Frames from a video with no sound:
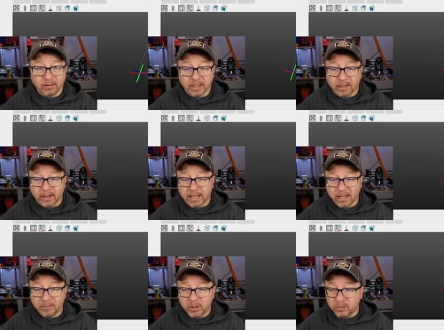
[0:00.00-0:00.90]
Now I
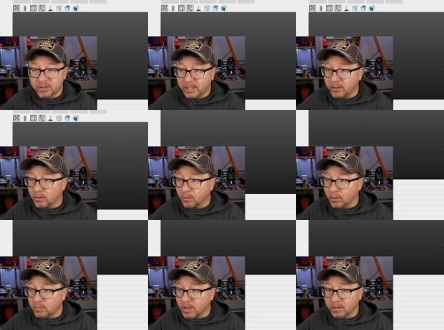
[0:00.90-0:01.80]
am using
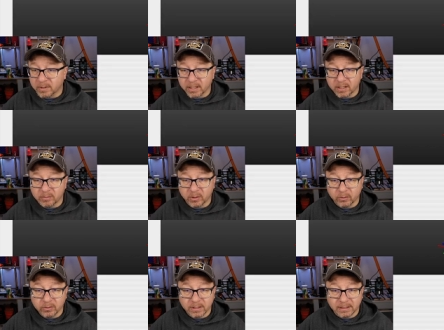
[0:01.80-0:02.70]
Chrome on my
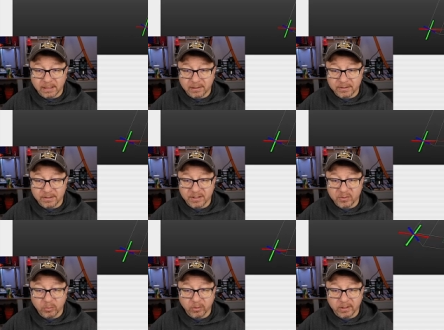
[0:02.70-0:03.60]
computer that allows this
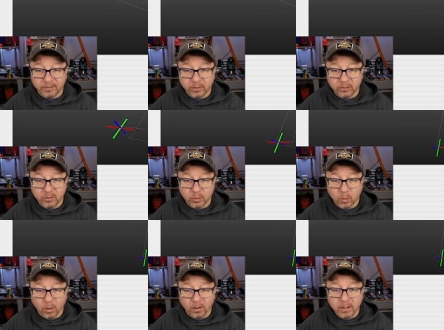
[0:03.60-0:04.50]
preview to
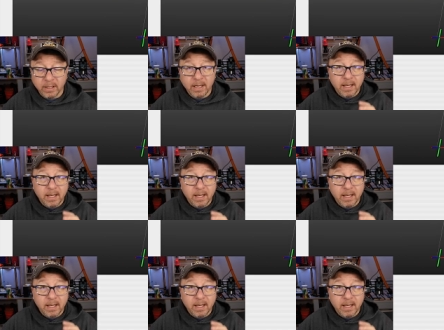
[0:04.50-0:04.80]
work.